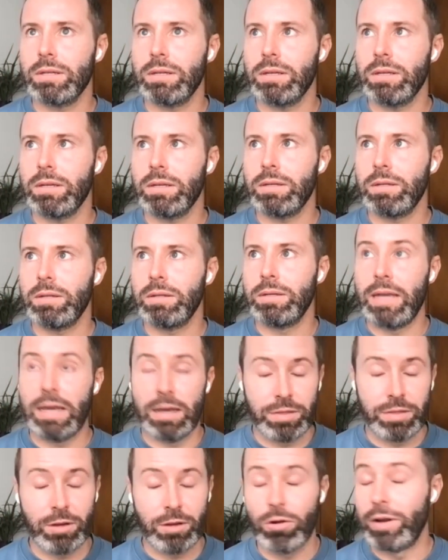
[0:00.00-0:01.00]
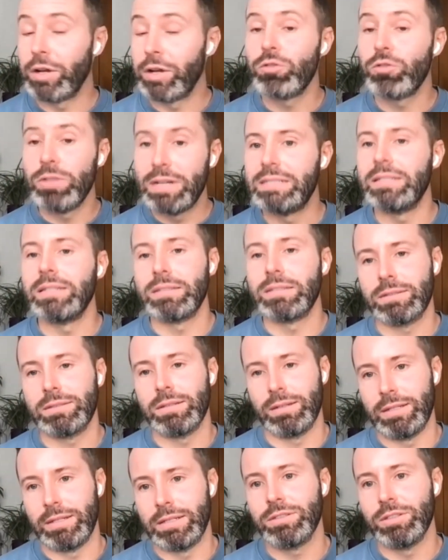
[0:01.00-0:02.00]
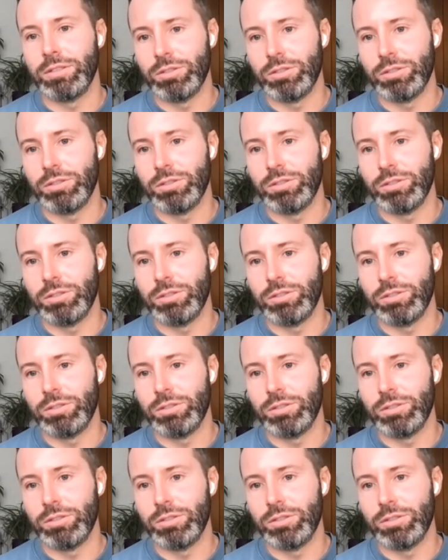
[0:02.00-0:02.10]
there are increasing studies